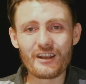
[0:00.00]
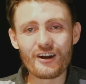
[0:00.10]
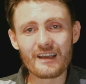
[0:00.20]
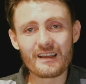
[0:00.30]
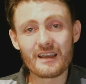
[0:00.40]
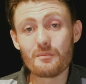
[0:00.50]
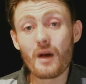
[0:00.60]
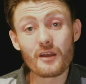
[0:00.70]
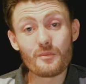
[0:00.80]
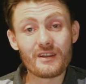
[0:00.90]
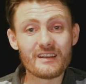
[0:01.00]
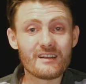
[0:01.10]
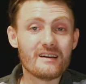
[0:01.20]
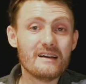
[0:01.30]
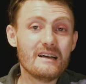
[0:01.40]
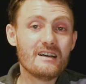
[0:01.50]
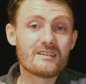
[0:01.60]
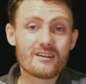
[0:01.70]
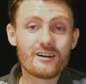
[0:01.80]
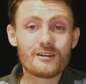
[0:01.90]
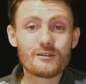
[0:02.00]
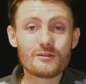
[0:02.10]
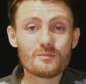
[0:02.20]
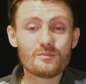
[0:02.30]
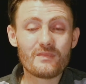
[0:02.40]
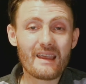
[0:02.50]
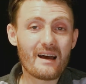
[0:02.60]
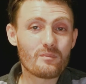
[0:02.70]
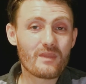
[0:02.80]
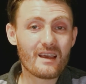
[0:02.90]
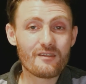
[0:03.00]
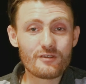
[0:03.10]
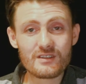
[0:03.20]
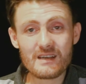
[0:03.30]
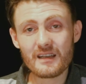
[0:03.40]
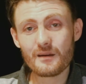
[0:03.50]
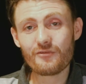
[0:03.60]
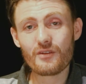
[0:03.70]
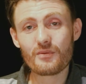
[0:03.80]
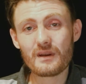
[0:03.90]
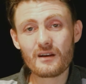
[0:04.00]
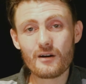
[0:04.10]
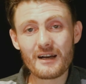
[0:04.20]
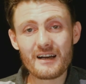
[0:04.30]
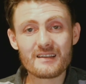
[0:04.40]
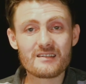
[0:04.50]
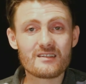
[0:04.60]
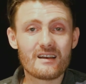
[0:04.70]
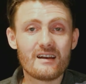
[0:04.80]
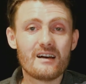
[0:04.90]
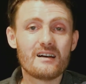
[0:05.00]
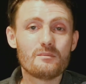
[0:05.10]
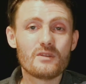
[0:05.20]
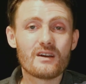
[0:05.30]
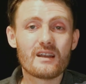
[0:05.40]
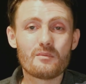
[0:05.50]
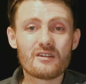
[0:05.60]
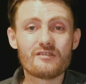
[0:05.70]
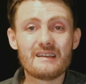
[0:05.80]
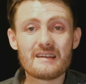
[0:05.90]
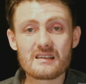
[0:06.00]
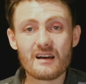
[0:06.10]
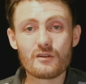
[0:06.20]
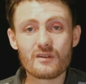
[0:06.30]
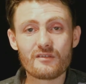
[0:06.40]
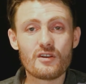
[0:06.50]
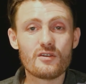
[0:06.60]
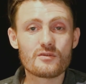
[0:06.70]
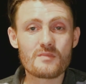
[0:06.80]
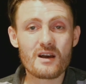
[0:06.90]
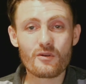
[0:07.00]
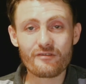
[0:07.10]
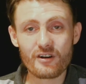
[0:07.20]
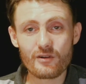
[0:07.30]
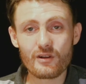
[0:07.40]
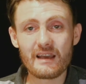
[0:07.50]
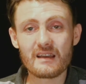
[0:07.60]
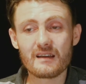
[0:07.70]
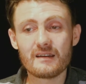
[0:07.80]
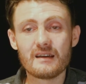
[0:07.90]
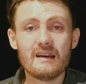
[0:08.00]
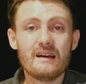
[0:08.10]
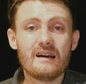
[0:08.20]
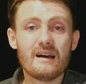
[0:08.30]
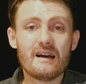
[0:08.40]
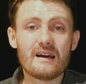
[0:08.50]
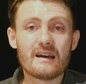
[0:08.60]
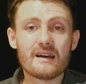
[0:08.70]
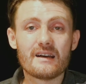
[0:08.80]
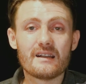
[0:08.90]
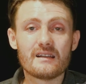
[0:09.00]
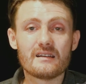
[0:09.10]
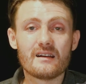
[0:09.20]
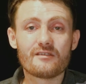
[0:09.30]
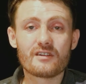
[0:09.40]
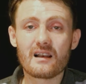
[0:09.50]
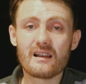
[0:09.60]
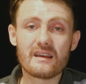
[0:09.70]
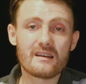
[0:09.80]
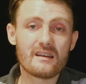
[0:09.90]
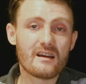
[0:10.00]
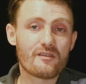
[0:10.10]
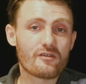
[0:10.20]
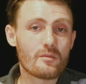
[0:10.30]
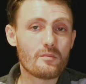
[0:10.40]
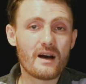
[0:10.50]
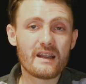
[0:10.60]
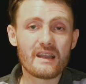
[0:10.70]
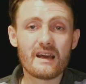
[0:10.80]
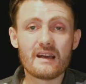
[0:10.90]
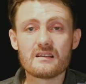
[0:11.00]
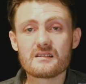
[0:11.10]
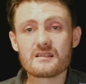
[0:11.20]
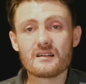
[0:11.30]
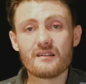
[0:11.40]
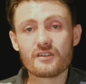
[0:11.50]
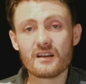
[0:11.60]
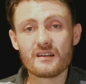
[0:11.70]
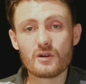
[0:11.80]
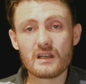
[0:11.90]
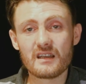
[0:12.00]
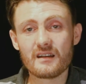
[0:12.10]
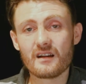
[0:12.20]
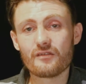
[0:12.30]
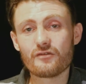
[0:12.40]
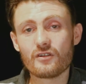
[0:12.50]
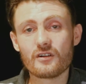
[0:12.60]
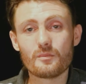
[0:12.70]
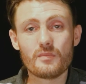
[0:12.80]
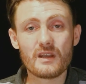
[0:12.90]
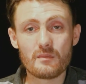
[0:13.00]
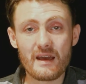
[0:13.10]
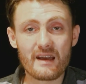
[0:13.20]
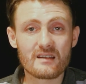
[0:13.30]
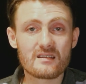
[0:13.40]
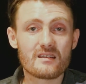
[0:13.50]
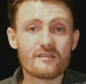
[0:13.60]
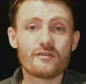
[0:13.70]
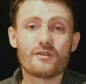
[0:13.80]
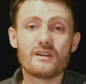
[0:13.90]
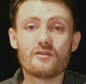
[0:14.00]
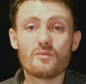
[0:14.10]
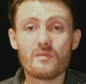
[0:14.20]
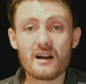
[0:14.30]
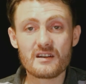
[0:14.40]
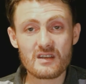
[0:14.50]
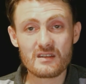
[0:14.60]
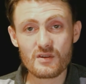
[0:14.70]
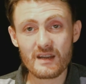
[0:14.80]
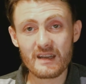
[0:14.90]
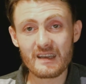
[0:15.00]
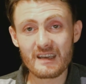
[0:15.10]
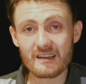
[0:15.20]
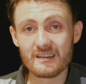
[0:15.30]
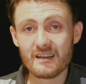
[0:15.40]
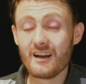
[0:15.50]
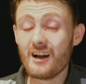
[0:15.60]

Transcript: really annoying in my opinion. So yeah, if you sign up for three commas, um, you get a bit of a discount if you use my referral link. And I've got a link in there for Binance, I've got one in there for BitMEX if you're into margin trading.